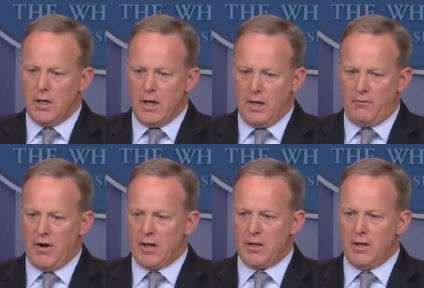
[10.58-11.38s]
And
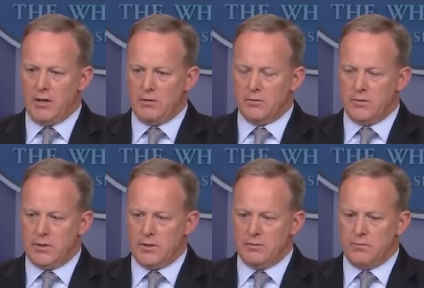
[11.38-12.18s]
frankly,
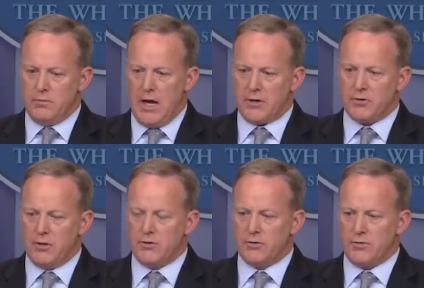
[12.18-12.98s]
the national
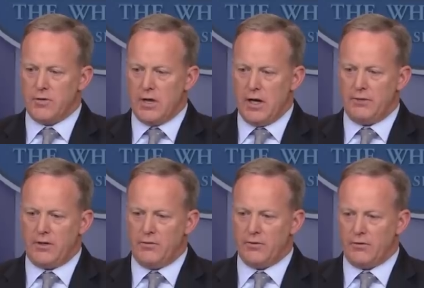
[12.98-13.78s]
interests of the United
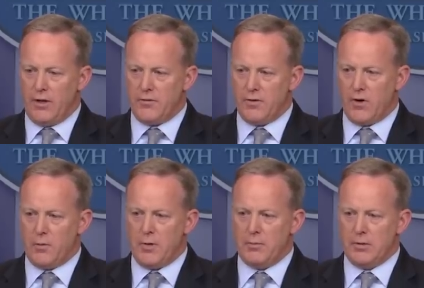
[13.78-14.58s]
States, the safety of
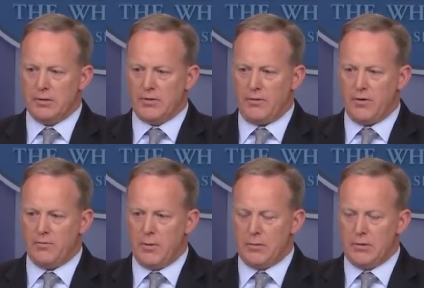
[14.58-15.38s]
our people, and the safety
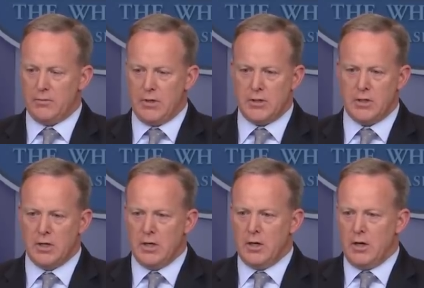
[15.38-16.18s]
of people in the region
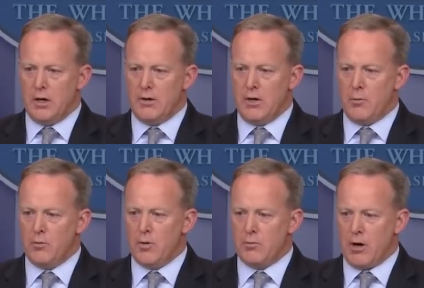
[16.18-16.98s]
are the number
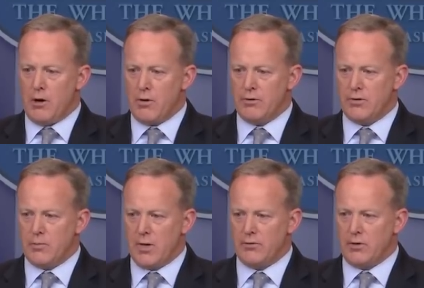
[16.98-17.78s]
one priorities of the
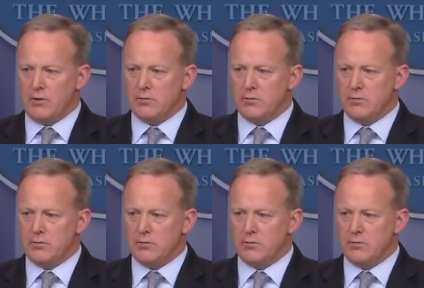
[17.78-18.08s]
president.